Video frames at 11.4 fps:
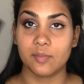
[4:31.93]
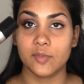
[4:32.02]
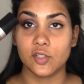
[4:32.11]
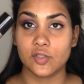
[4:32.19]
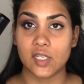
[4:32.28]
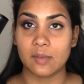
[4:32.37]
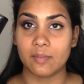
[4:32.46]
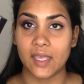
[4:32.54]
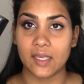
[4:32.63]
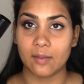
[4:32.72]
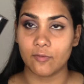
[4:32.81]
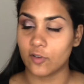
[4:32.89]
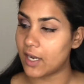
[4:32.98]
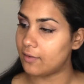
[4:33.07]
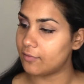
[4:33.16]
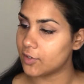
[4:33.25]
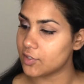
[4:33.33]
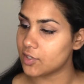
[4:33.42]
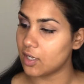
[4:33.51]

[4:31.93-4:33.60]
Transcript: I'm using Makeup Forever's